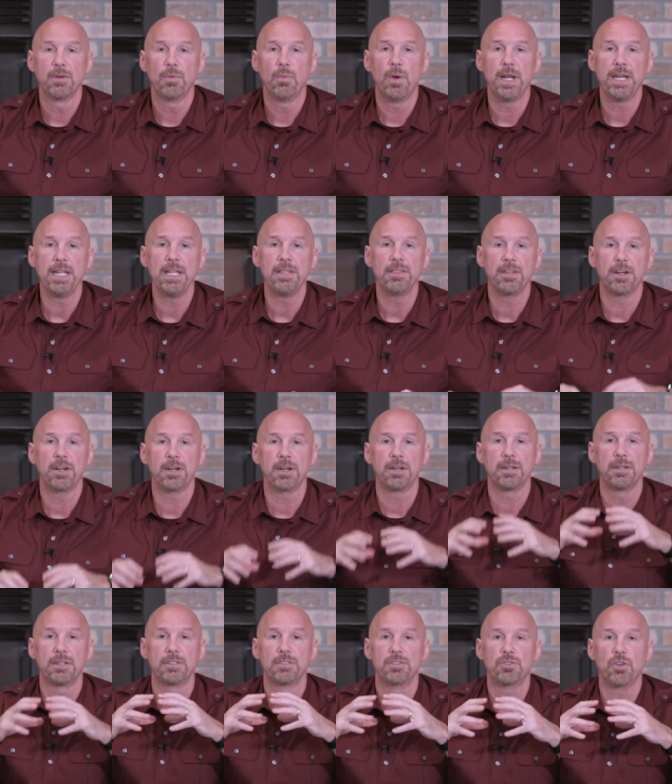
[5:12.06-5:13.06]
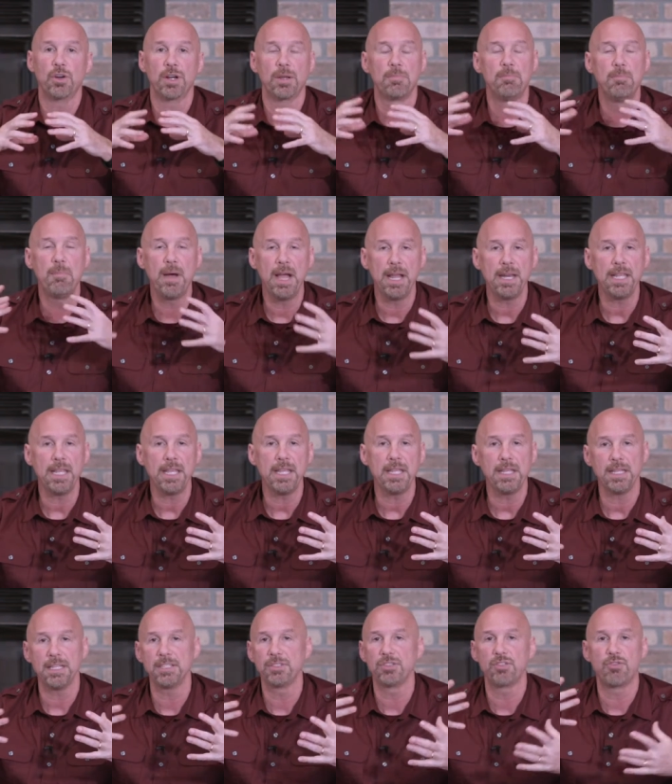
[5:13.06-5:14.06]
when either sort of
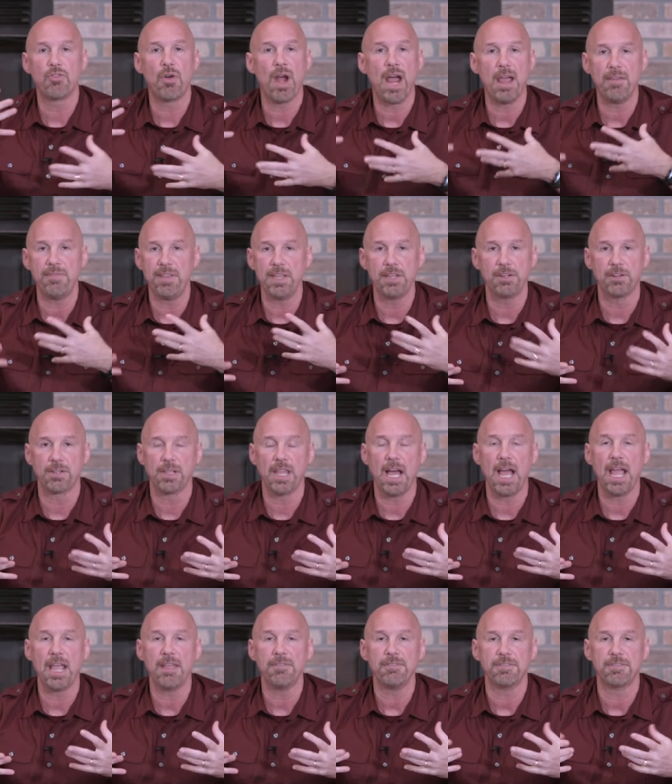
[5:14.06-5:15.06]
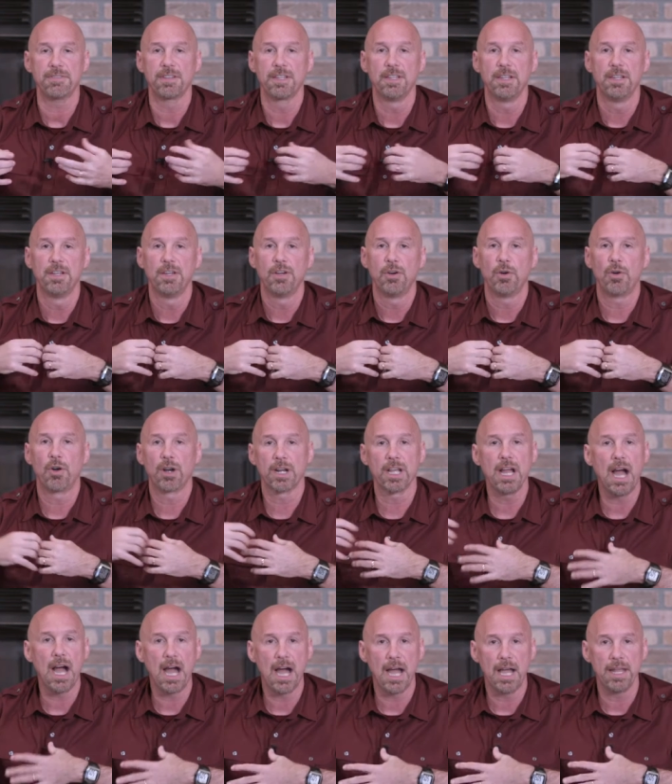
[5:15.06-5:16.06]
money is driving your life or
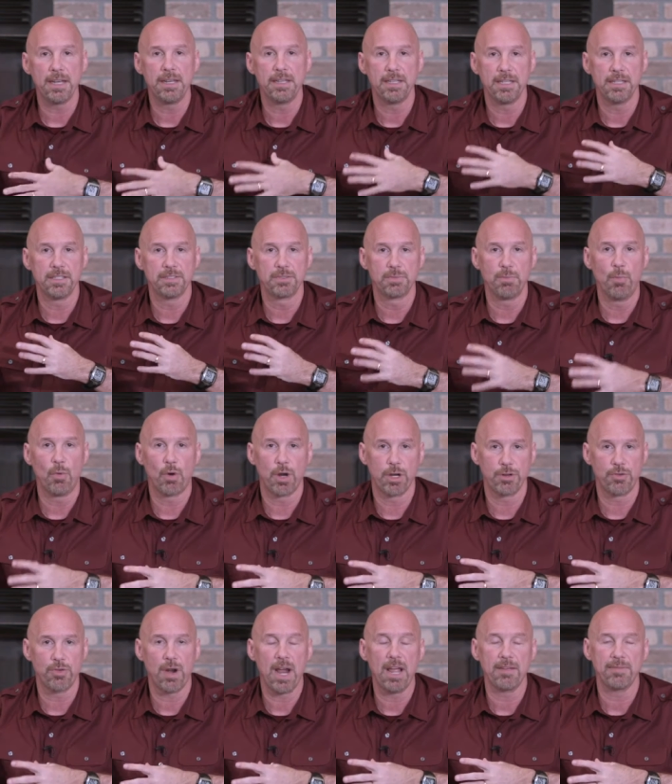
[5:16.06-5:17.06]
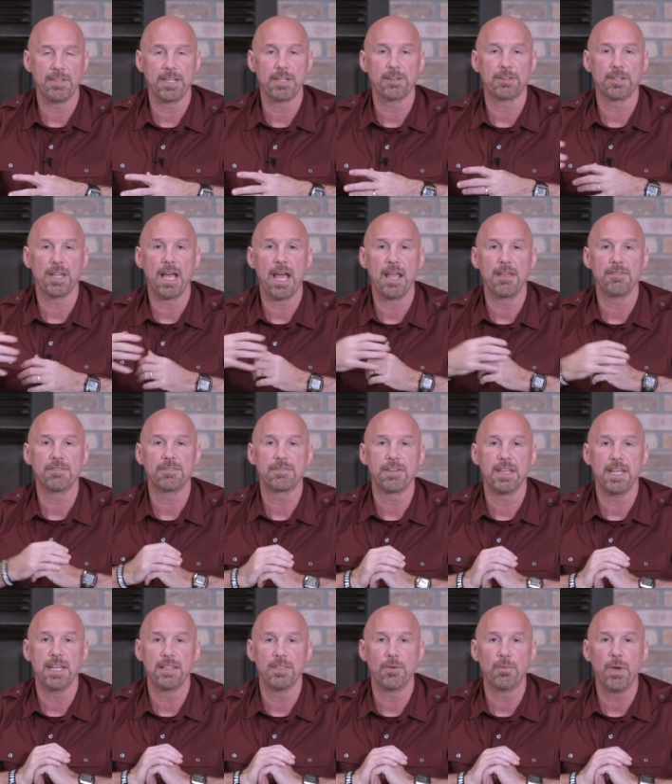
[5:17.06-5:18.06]
God is more driving your life.
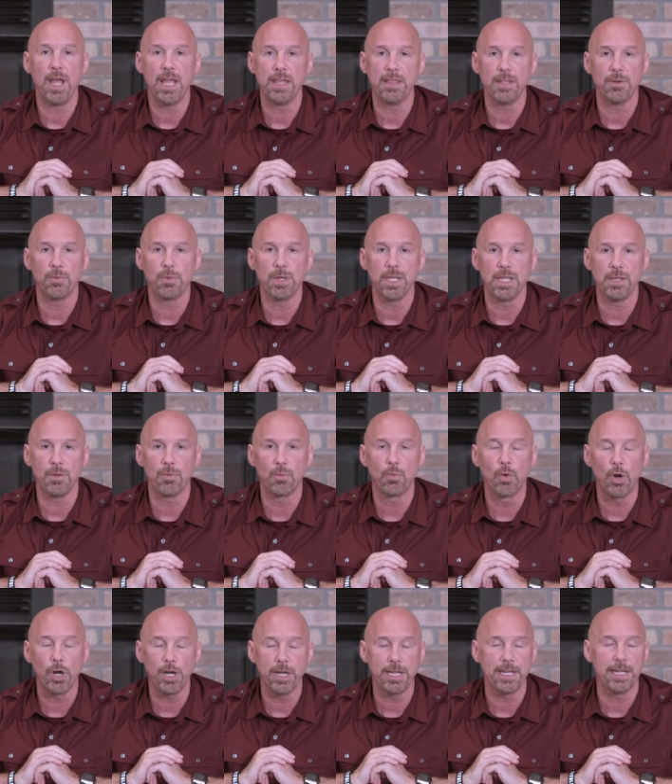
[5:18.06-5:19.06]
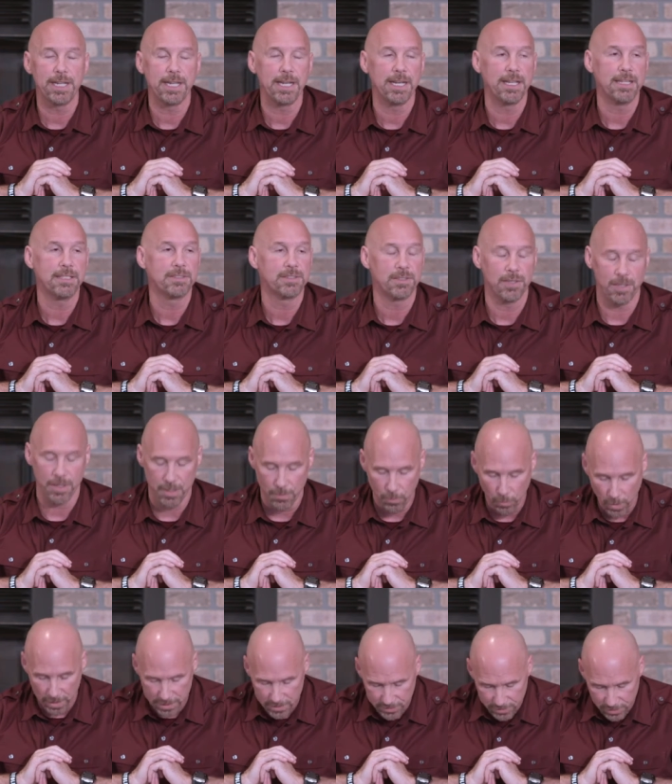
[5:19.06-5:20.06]
And the way that we worded it is,
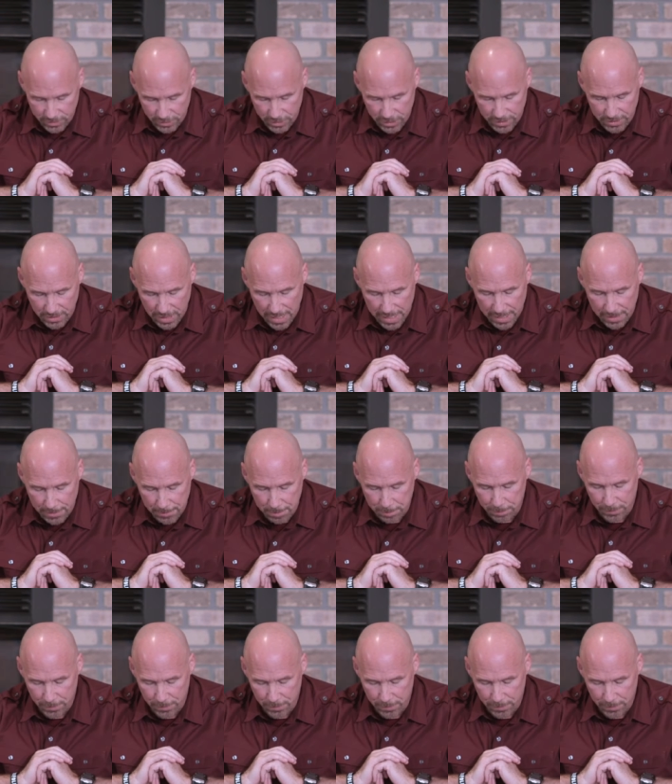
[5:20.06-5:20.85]
what does it look like